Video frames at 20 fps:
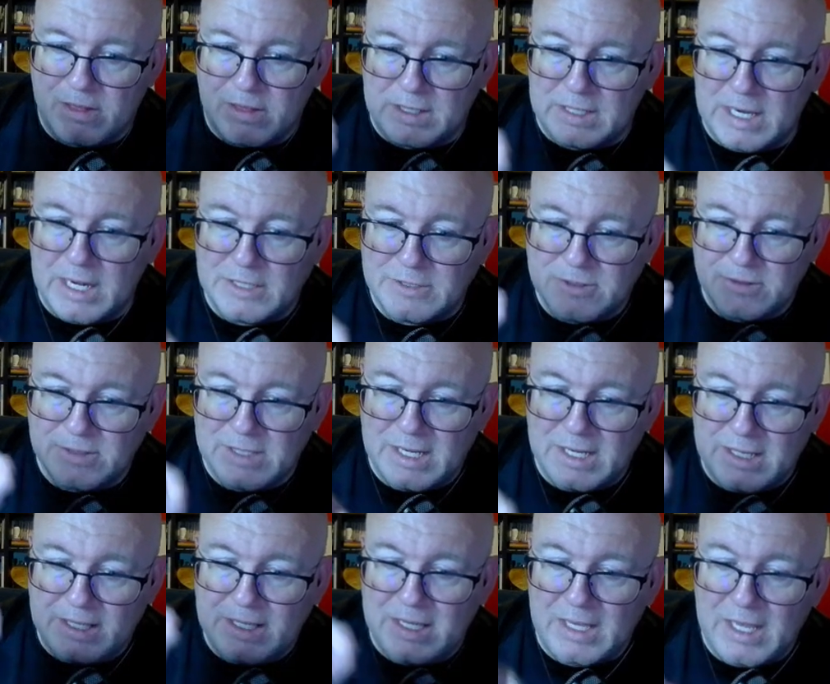the concert
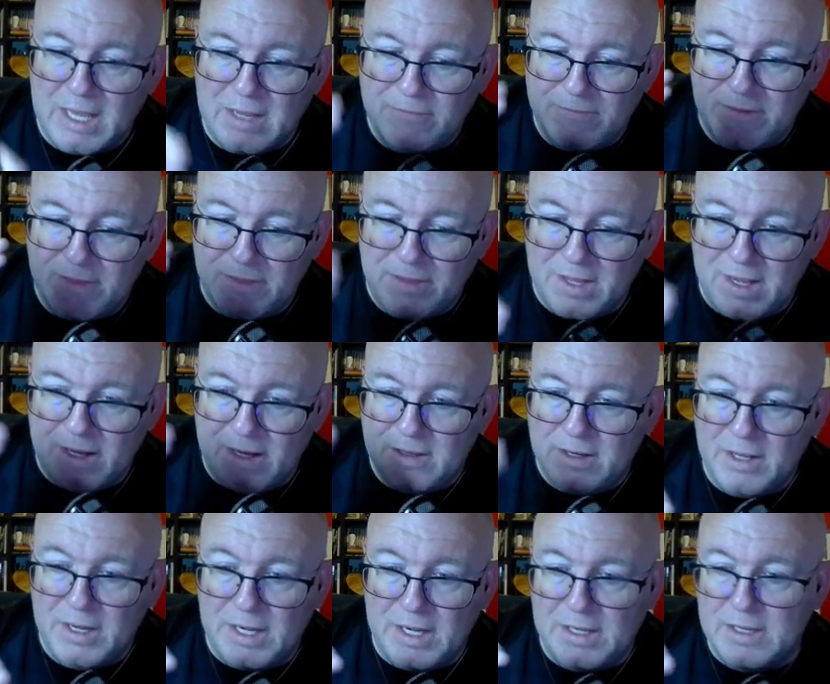that he gave that
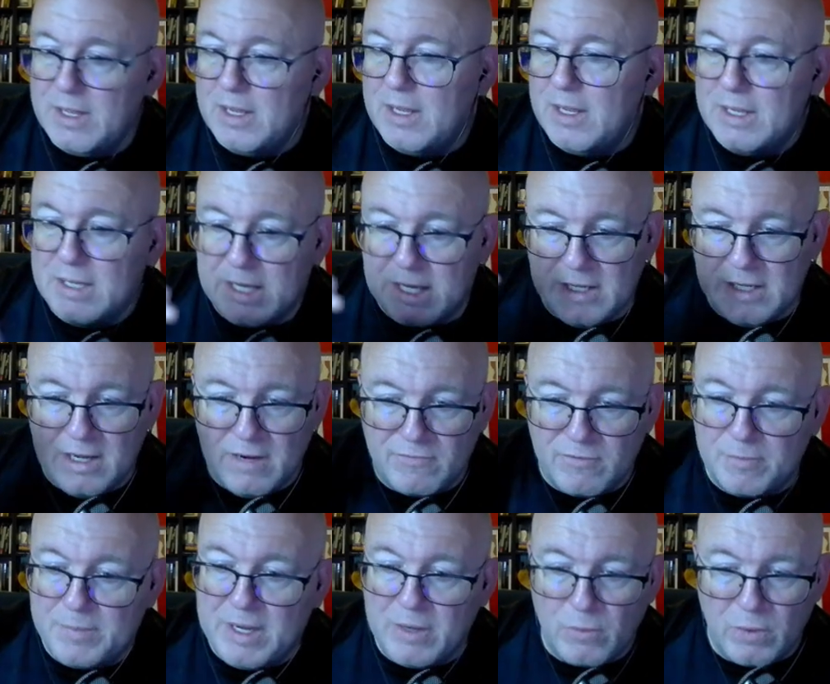night can
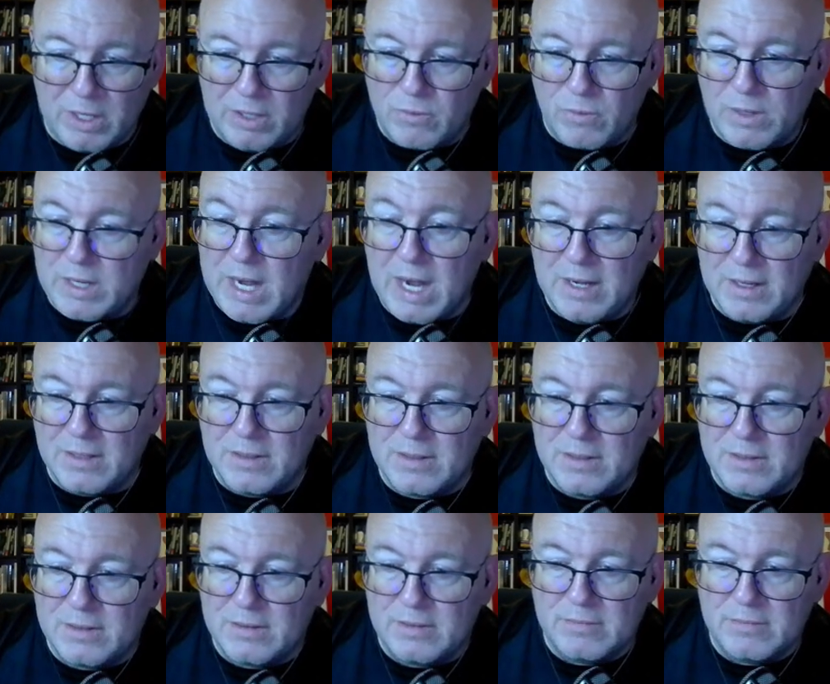never be recreated,